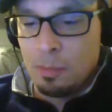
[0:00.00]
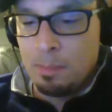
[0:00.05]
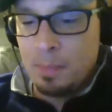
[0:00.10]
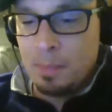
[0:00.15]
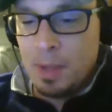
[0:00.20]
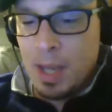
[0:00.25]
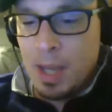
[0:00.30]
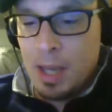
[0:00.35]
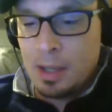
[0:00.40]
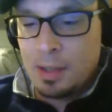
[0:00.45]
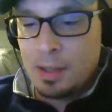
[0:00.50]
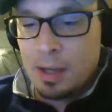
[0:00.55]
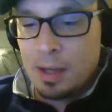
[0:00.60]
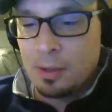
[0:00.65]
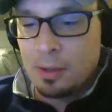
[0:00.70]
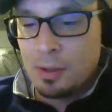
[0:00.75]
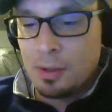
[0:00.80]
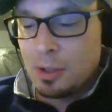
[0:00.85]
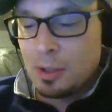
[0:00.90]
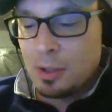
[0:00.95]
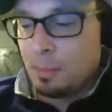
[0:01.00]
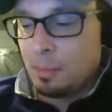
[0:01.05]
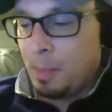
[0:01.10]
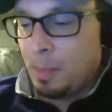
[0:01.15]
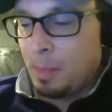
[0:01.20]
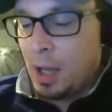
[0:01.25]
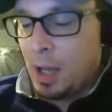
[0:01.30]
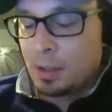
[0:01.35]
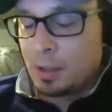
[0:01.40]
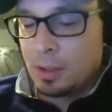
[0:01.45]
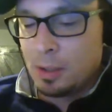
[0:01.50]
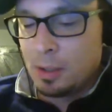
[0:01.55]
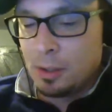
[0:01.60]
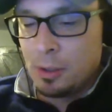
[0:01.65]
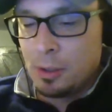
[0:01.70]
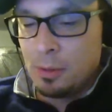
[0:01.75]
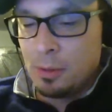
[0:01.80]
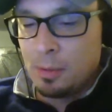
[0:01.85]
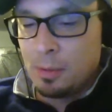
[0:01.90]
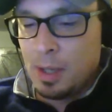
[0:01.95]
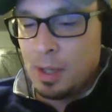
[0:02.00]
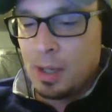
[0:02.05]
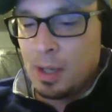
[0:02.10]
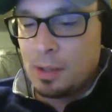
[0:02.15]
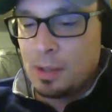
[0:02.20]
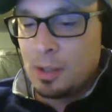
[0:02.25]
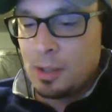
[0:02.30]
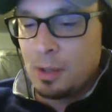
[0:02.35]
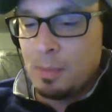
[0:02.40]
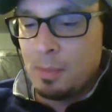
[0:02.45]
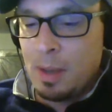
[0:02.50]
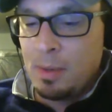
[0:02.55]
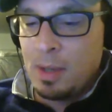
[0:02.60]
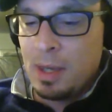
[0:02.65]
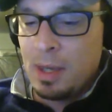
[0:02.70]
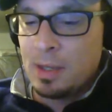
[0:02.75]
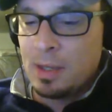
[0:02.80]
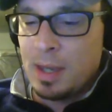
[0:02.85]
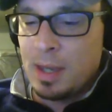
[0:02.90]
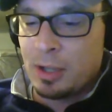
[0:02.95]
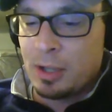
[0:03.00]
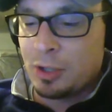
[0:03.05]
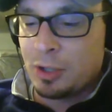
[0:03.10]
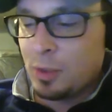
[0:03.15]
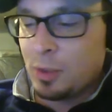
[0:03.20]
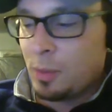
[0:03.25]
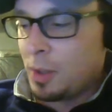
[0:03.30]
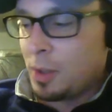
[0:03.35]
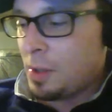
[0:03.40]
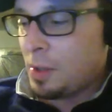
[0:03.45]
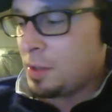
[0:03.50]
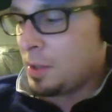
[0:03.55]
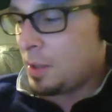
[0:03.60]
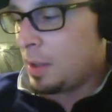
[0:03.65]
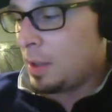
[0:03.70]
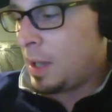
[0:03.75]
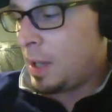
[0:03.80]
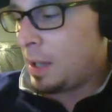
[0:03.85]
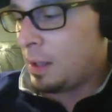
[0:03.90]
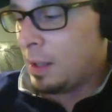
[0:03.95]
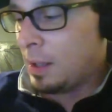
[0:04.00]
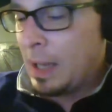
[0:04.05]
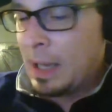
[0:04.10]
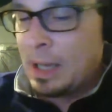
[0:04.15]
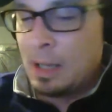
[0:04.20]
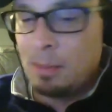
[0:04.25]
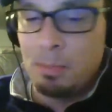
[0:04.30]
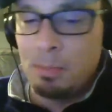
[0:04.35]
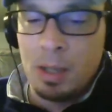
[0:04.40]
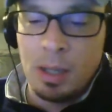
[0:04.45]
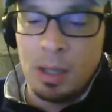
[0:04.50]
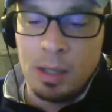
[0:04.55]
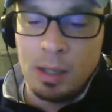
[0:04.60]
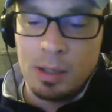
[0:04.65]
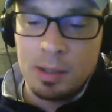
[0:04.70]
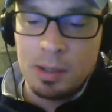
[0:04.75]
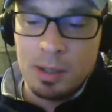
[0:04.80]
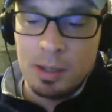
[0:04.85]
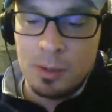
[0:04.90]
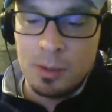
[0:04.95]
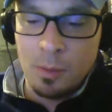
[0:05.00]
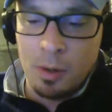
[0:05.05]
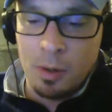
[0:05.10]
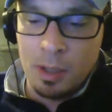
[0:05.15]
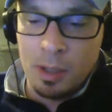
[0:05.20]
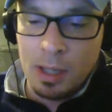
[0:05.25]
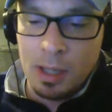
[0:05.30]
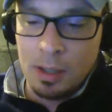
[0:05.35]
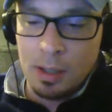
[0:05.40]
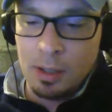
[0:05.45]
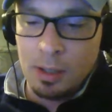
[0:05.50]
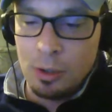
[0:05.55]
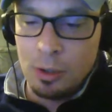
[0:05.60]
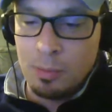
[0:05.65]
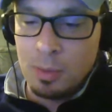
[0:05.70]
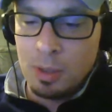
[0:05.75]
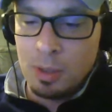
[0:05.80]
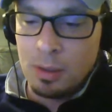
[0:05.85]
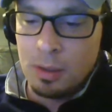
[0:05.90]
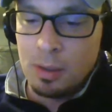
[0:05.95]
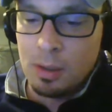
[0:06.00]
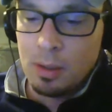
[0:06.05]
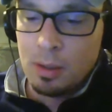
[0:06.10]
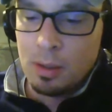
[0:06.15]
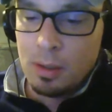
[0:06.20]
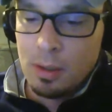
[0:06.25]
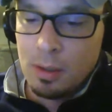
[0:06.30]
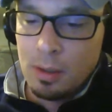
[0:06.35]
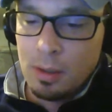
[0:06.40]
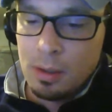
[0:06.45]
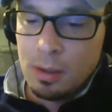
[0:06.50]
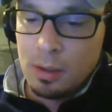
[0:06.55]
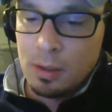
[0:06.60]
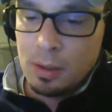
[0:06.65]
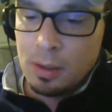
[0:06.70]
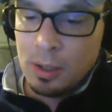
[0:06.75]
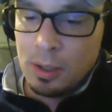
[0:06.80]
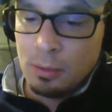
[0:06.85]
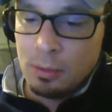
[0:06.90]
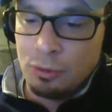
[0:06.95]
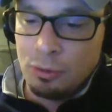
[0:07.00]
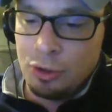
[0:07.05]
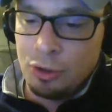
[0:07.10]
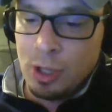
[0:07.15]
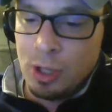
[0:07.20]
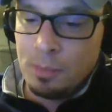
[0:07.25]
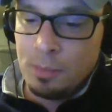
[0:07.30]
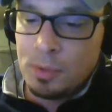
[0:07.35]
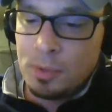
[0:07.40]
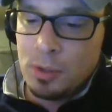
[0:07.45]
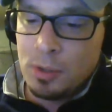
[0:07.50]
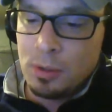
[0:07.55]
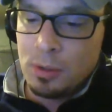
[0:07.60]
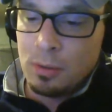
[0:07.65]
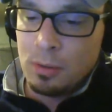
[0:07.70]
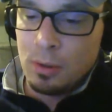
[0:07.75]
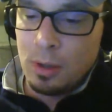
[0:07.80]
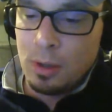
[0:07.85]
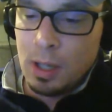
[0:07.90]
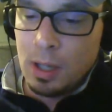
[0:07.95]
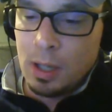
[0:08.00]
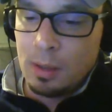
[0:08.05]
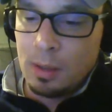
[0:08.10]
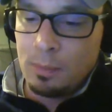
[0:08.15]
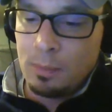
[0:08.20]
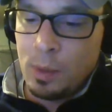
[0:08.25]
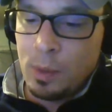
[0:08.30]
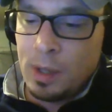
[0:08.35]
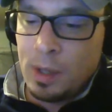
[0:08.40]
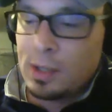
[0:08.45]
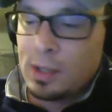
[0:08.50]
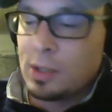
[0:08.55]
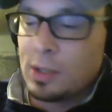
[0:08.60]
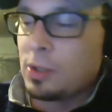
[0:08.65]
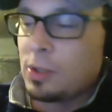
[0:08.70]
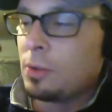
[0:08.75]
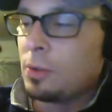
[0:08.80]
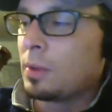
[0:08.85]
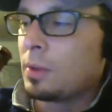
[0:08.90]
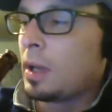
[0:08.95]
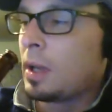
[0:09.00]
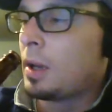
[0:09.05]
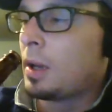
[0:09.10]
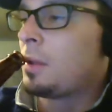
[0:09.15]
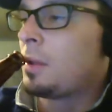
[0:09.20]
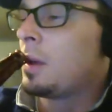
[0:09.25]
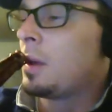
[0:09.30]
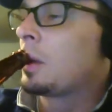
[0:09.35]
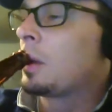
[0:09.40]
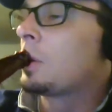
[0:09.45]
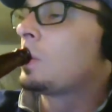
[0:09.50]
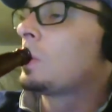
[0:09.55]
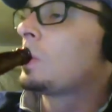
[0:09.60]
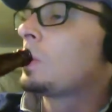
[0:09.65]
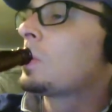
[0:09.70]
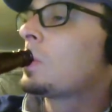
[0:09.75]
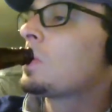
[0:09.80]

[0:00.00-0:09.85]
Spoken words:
exactly, those little pod cocoon things. So maybe he's actually one of those little like light beings, and he's wearing like a human, jumpsuit or a wetsuit kind of thing.